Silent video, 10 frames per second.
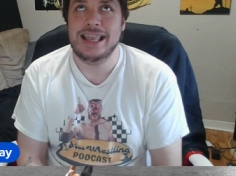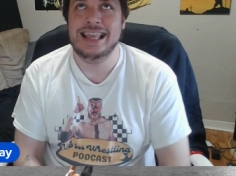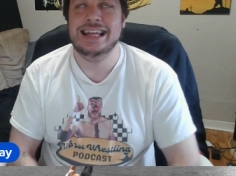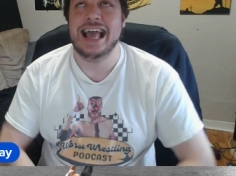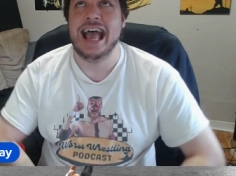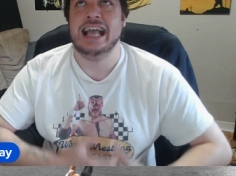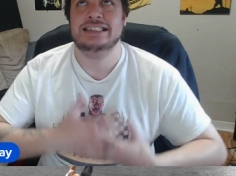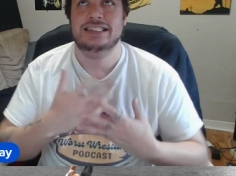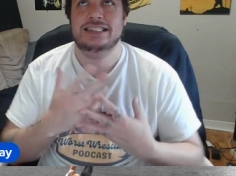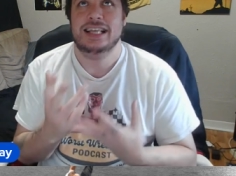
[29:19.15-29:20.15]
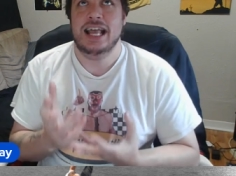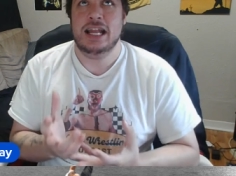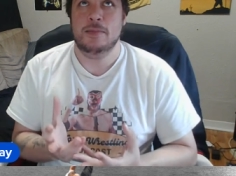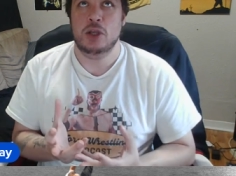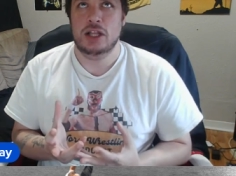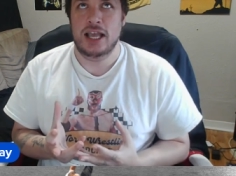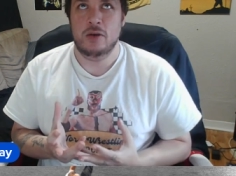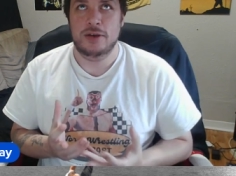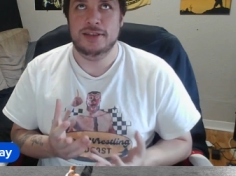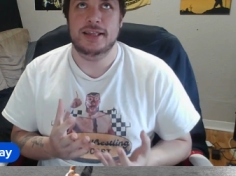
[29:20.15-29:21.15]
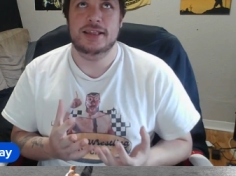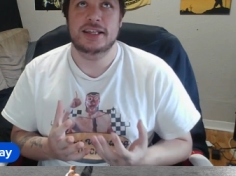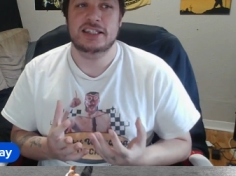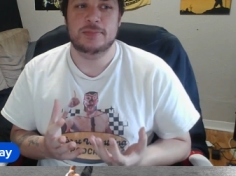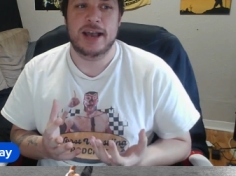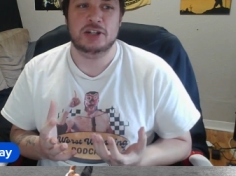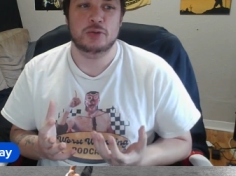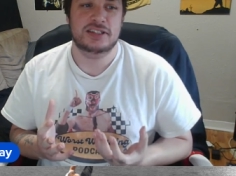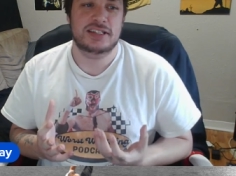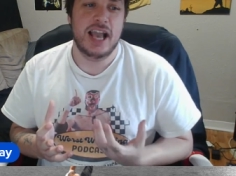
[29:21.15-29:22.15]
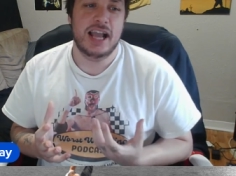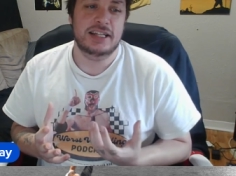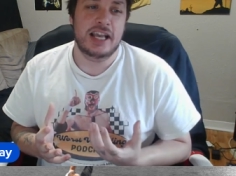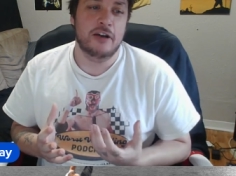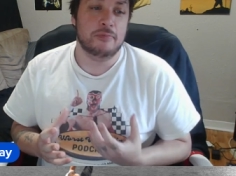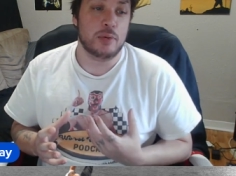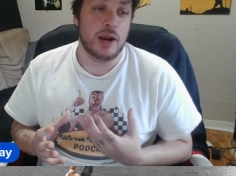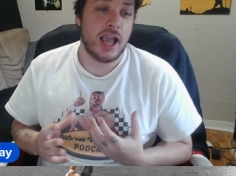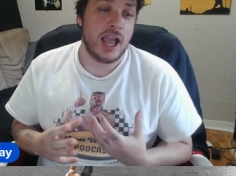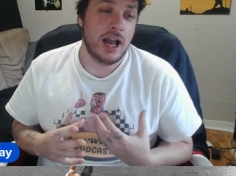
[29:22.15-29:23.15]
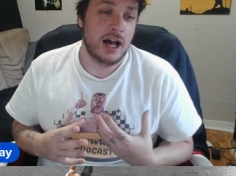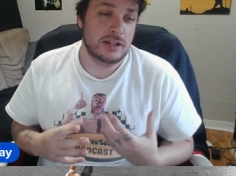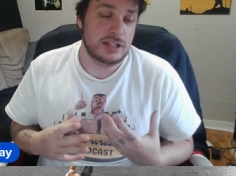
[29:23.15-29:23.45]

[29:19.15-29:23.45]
enact and emulate within this match was the idea of bringing